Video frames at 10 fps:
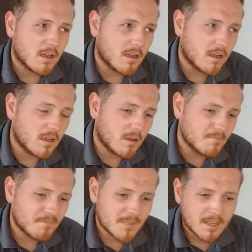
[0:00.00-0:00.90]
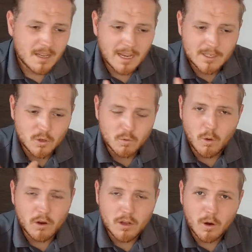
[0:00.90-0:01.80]
Um, he scored
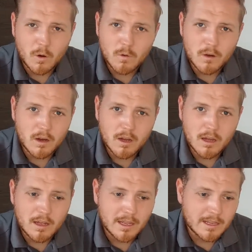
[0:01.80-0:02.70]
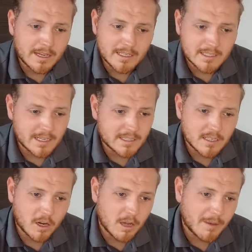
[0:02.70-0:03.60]
one goal in his, in his
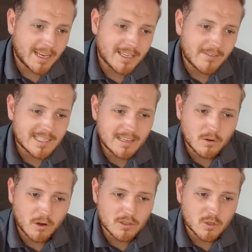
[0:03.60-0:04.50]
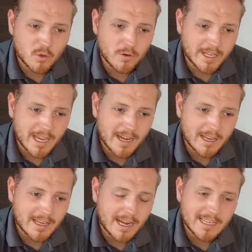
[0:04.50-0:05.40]
time, and he's never seen look like scoring again.
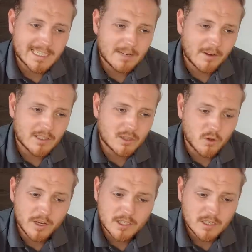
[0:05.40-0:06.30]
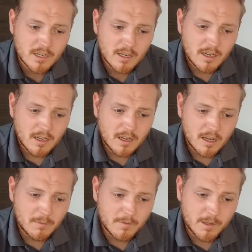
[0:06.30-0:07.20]
Again, he seemed very sluggish
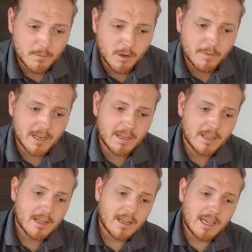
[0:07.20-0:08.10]
um, for the Premier League.